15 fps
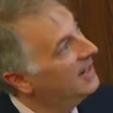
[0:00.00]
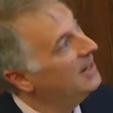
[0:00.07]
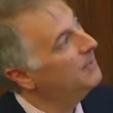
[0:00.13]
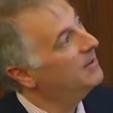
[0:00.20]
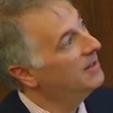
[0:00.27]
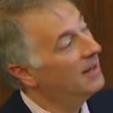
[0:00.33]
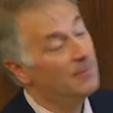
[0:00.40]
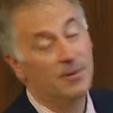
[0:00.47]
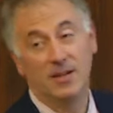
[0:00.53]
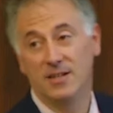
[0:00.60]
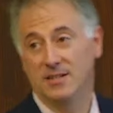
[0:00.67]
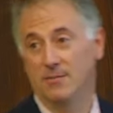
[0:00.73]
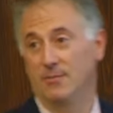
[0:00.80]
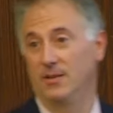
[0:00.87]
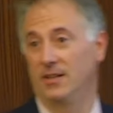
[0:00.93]
A but not
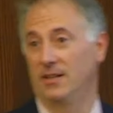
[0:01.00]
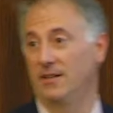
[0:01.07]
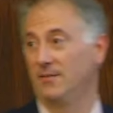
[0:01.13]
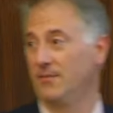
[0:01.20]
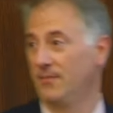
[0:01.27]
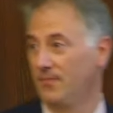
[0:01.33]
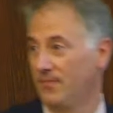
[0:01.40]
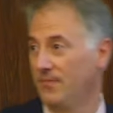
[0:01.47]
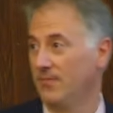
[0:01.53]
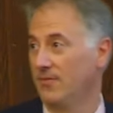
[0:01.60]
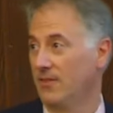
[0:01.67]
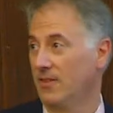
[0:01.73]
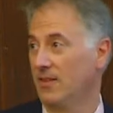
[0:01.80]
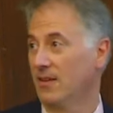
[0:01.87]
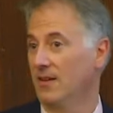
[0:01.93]
patient B?
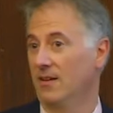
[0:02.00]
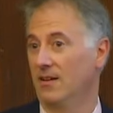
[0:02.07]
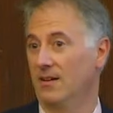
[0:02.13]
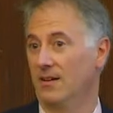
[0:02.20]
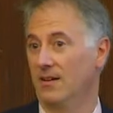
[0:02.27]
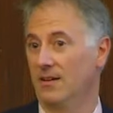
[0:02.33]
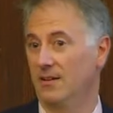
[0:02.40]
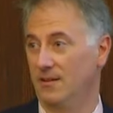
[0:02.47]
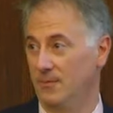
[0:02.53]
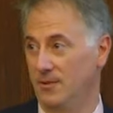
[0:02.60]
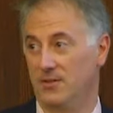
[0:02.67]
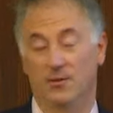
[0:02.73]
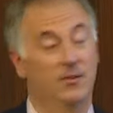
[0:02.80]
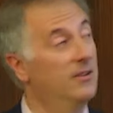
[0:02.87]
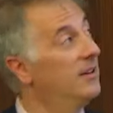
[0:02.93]

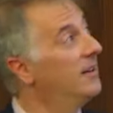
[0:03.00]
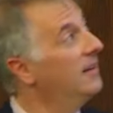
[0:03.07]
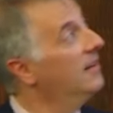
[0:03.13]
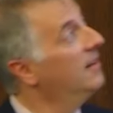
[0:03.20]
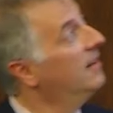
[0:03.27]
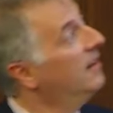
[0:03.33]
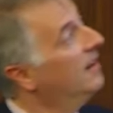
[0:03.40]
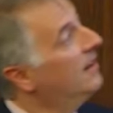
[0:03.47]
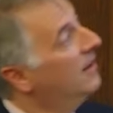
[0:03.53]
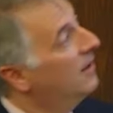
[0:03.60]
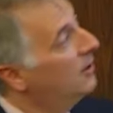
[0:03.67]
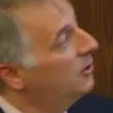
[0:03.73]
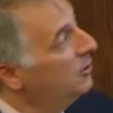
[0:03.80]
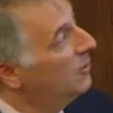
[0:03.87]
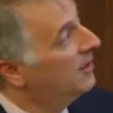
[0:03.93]
Majority.
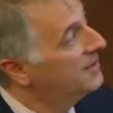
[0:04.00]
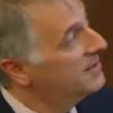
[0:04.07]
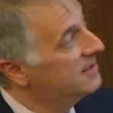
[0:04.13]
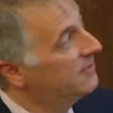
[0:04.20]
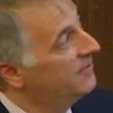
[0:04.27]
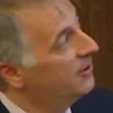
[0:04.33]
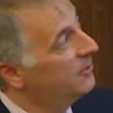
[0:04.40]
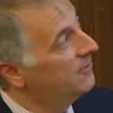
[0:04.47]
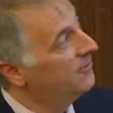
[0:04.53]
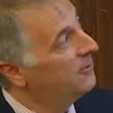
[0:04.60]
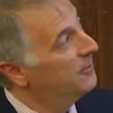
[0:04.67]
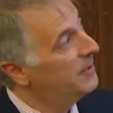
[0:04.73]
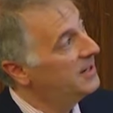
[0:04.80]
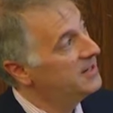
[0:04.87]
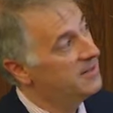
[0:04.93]
Who wants to vote for
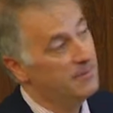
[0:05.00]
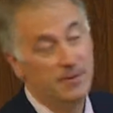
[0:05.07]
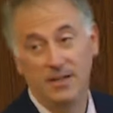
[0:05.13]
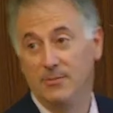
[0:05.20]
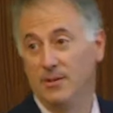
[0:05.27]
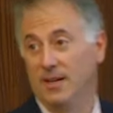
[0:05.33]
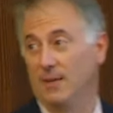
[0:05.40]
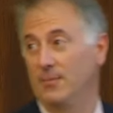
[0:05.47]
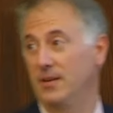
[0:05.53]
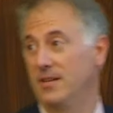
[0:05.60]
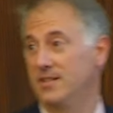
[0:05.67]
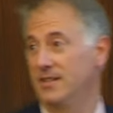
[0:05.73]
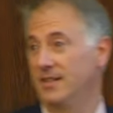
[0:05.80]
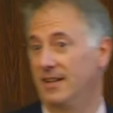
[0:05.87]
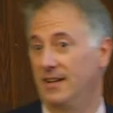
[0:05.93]
patient B but not
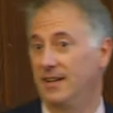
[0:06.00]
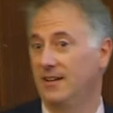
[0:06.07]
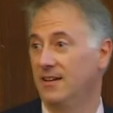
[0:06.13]
patient A?